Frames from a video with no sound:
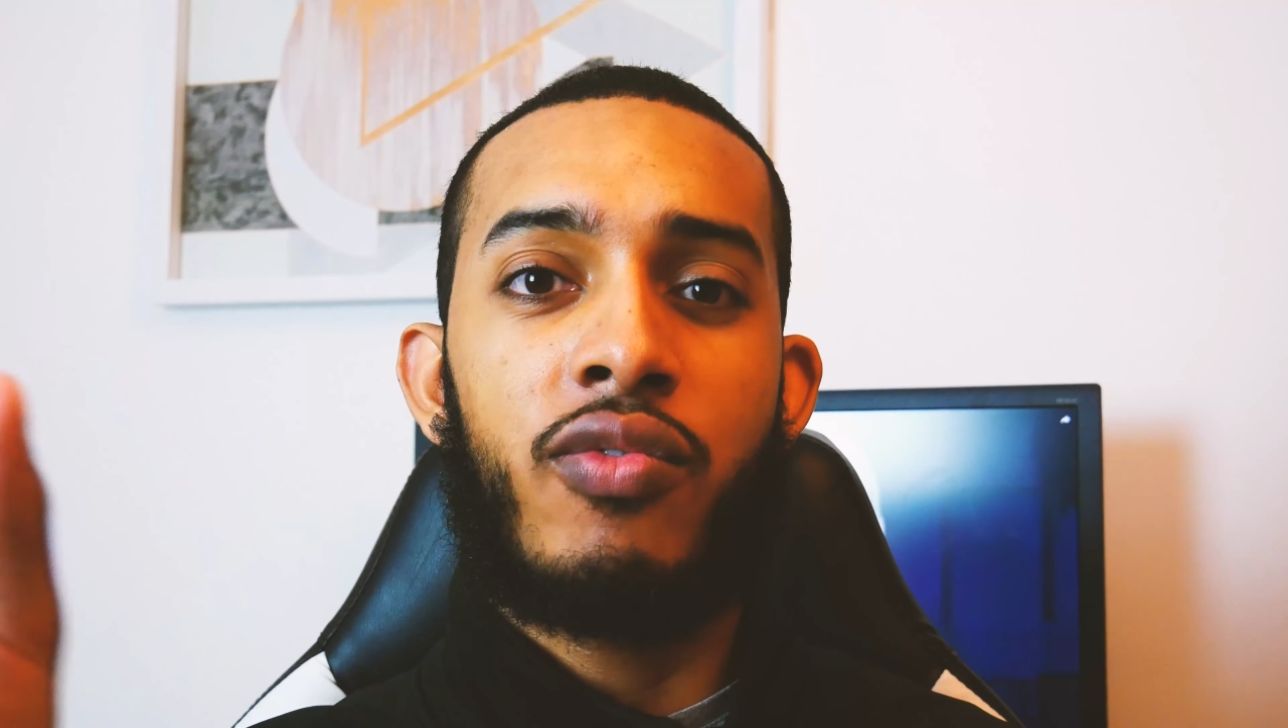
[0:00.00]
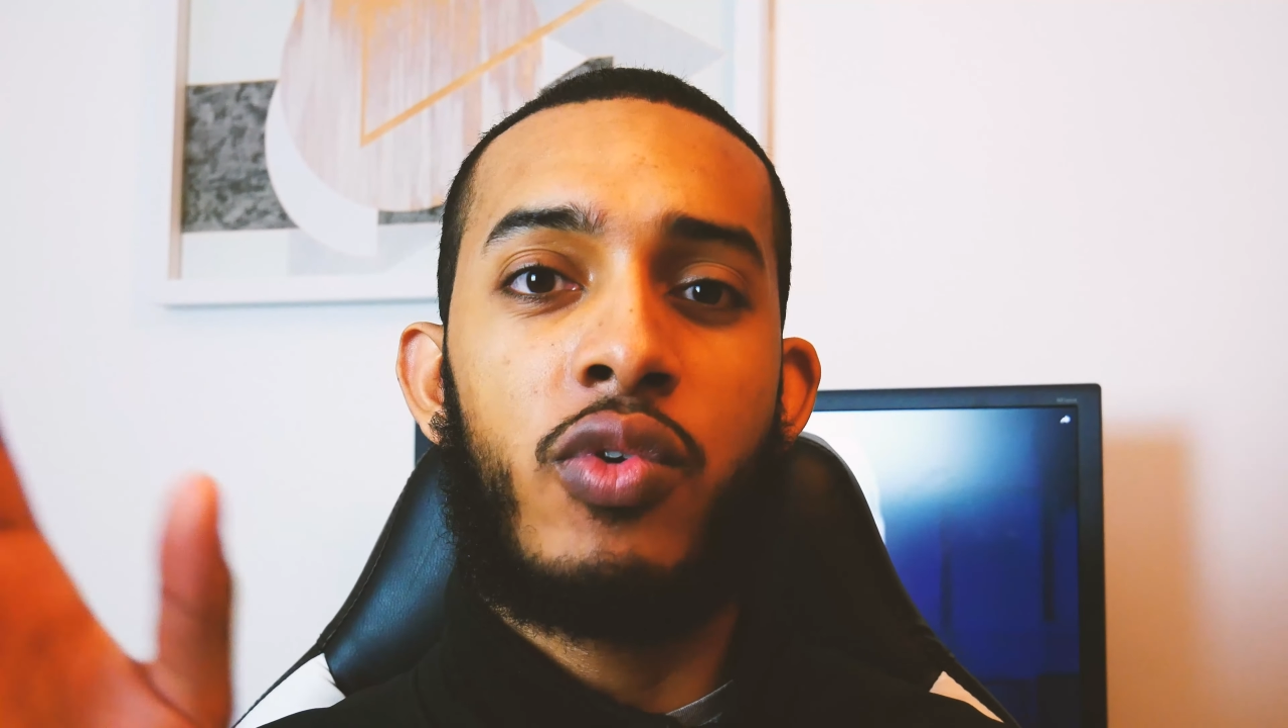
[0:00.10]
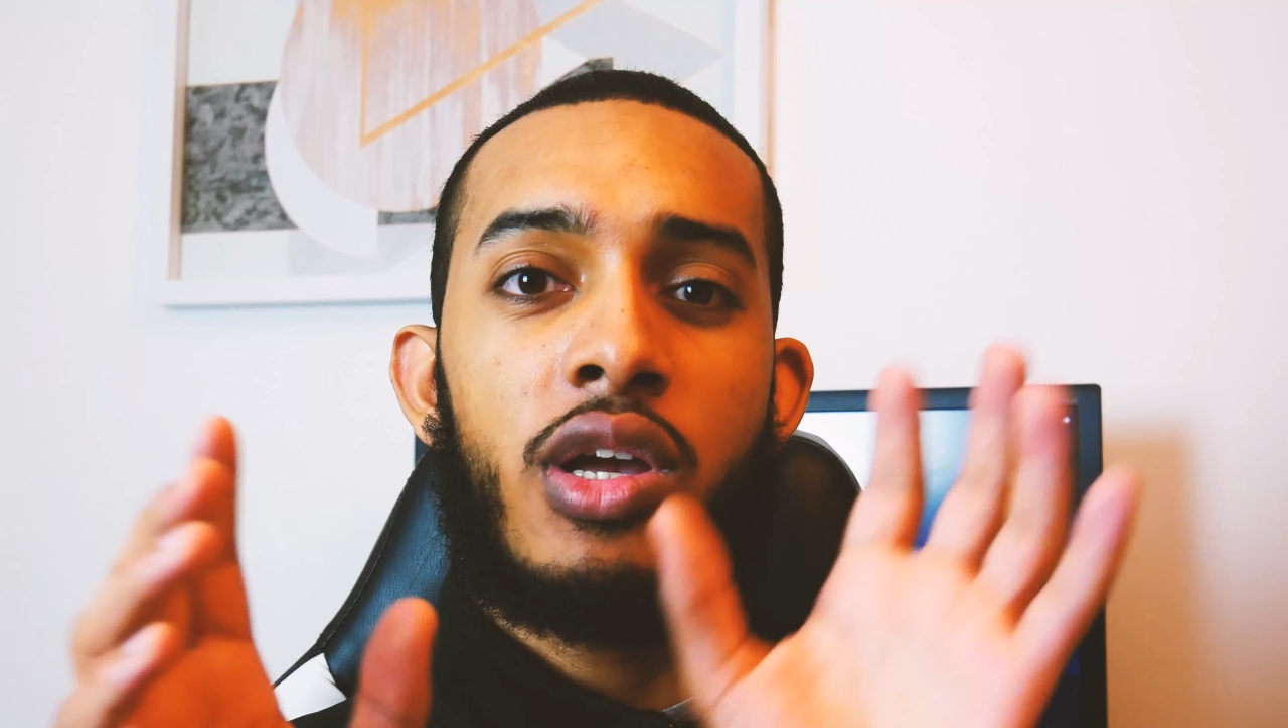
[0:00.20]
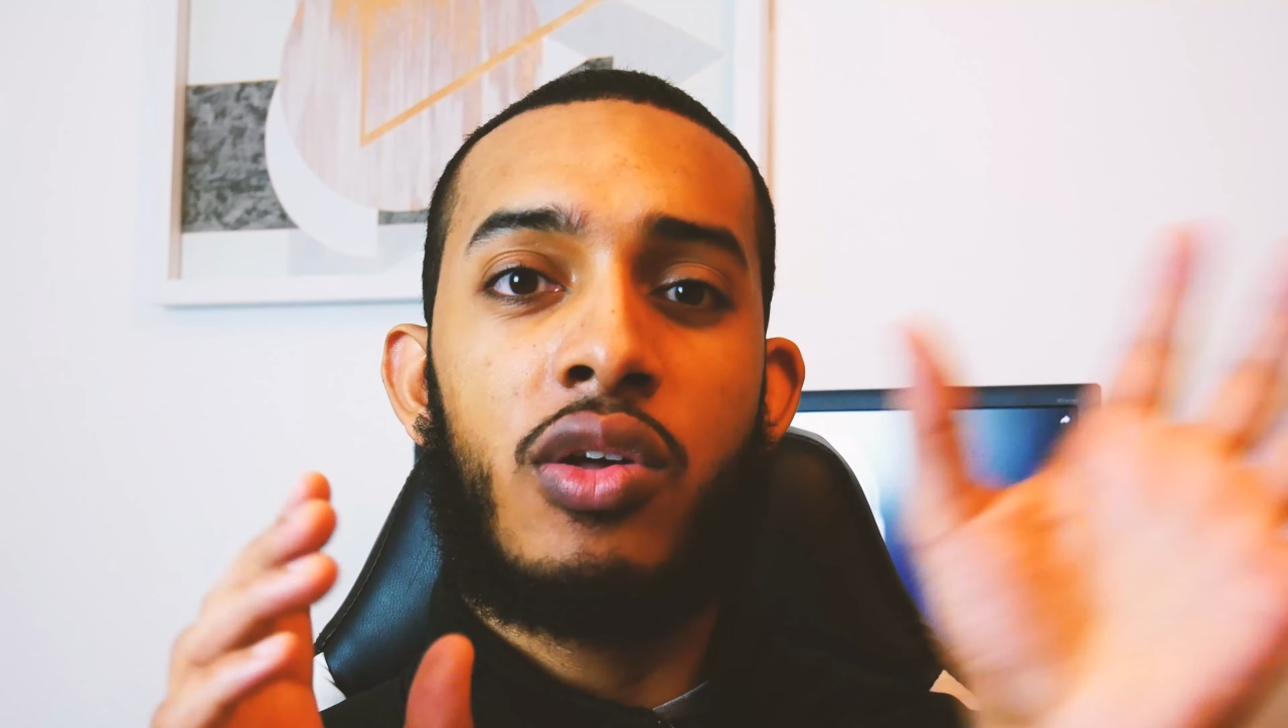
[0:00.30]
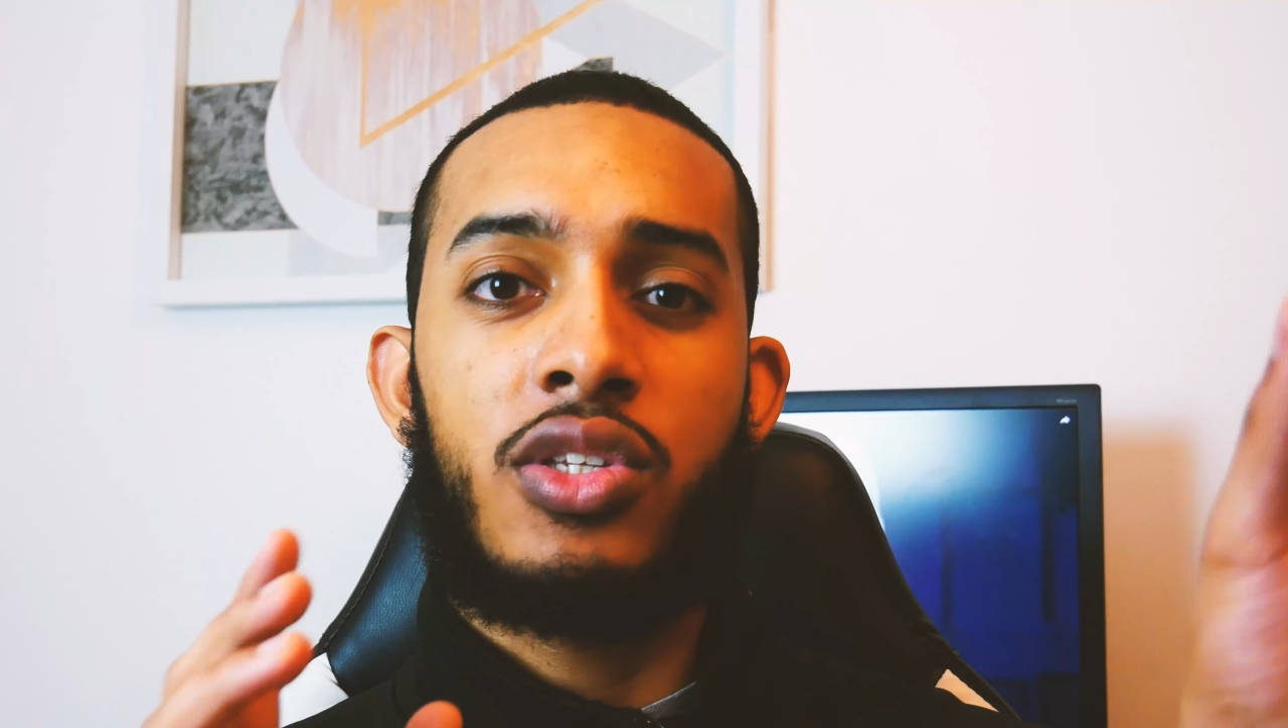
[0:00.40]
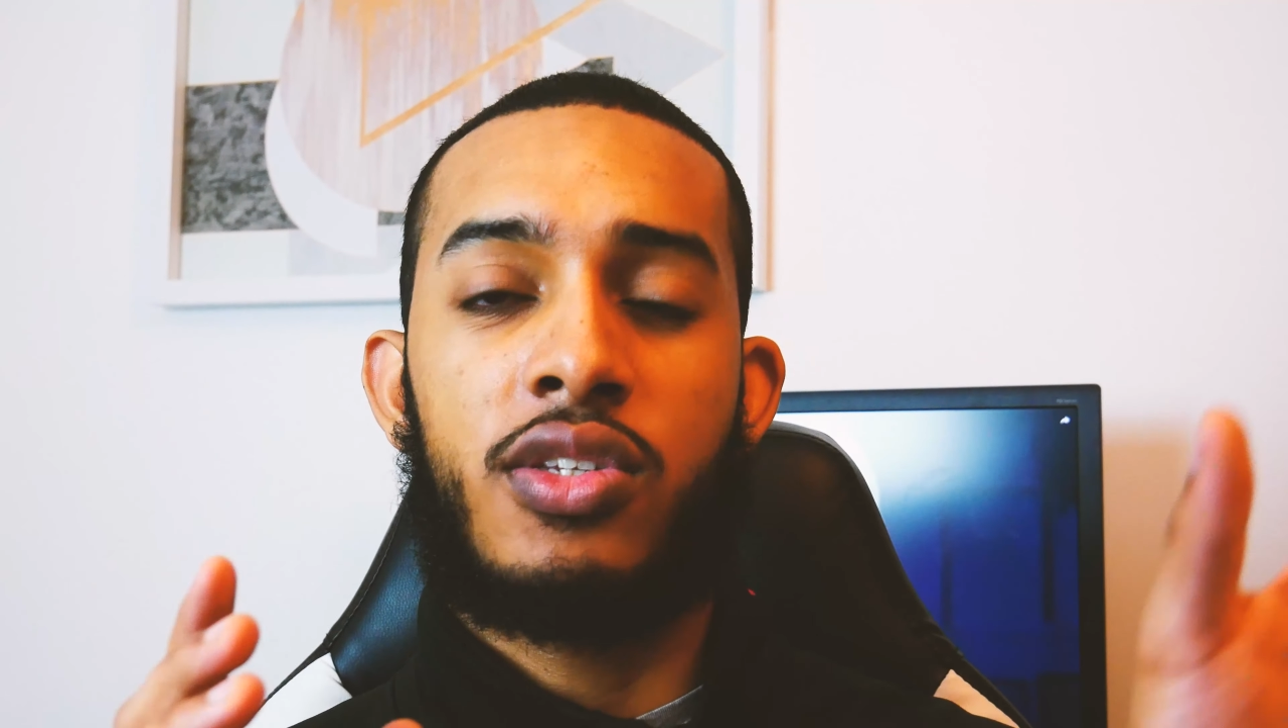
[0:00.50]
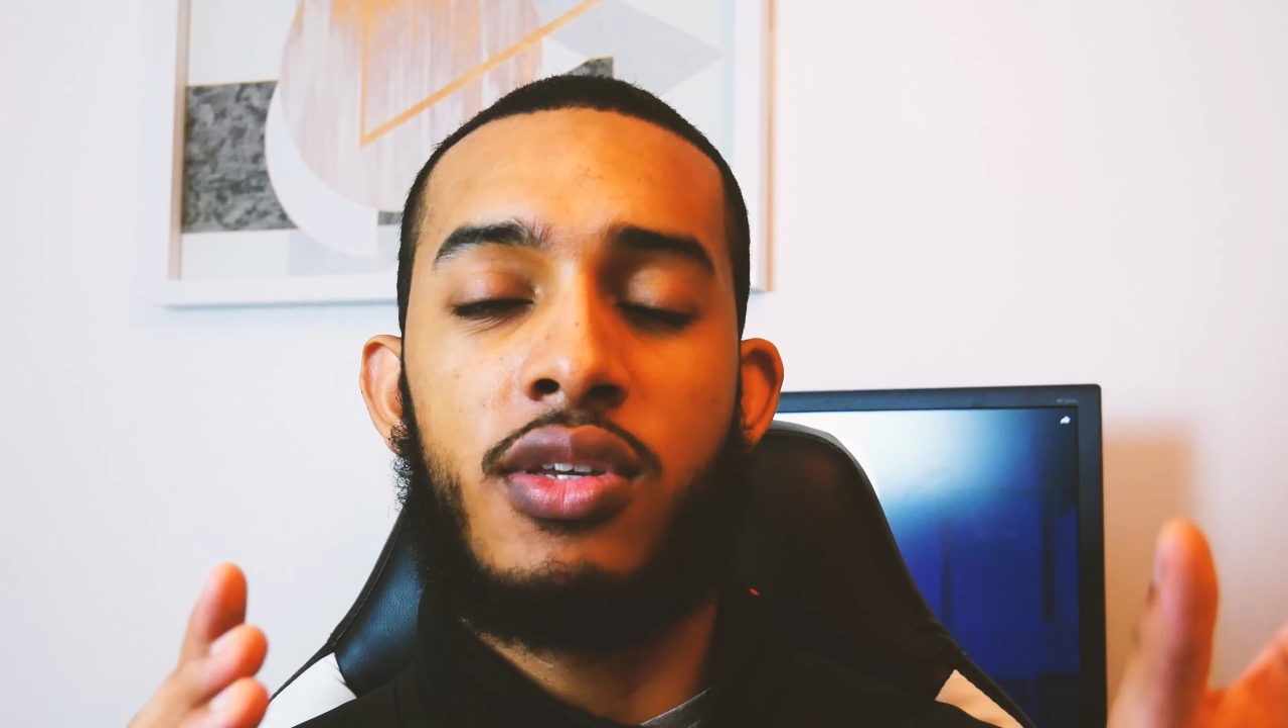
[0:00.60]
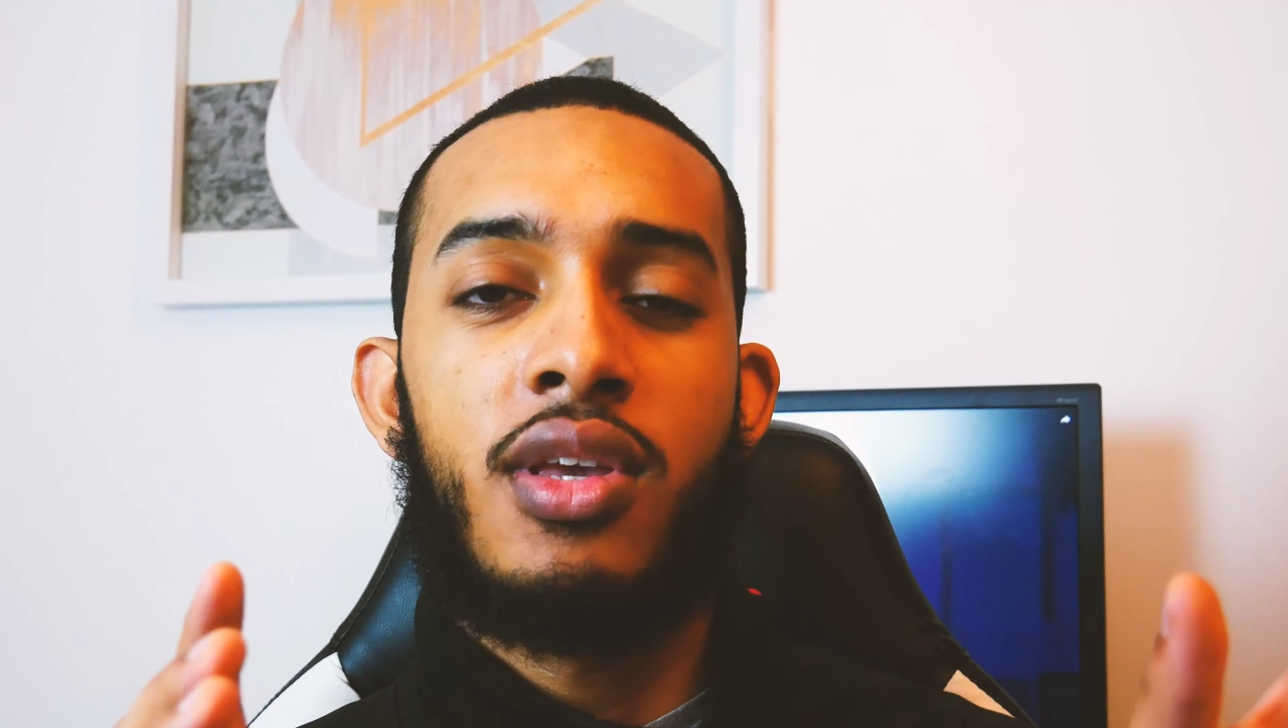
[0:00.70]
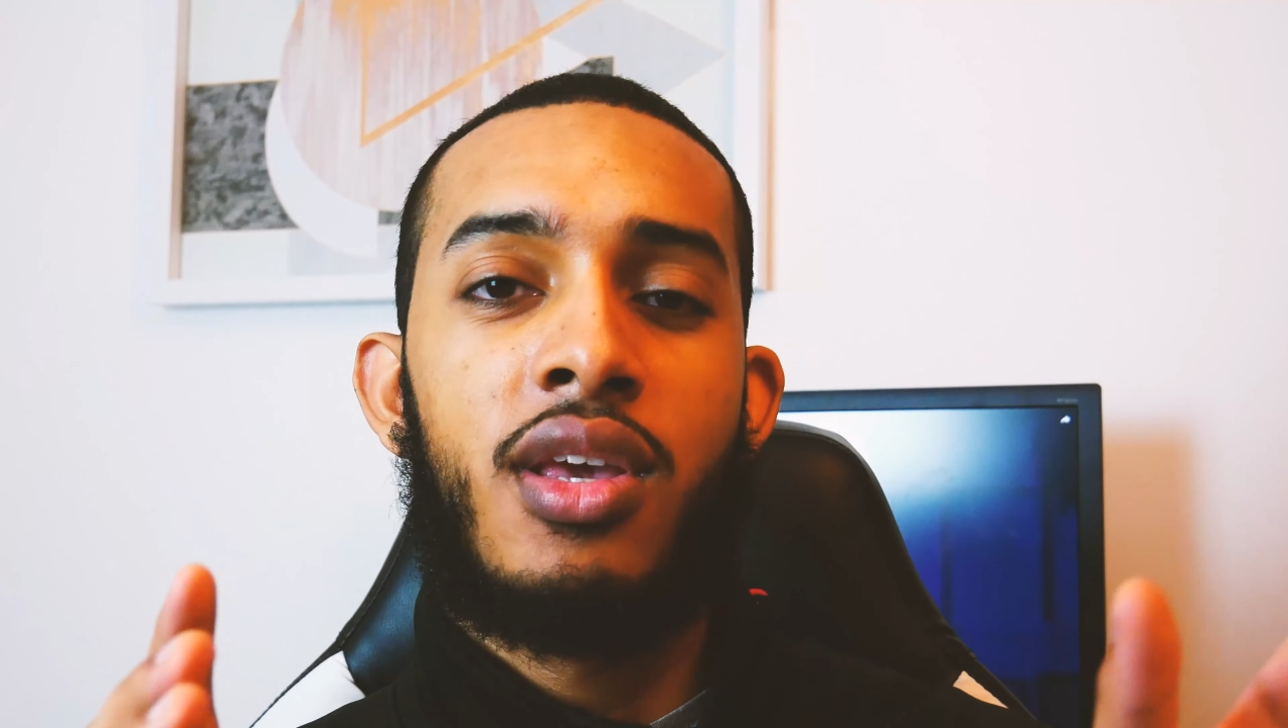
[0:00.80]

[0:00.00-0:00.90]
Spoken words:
everywhere else,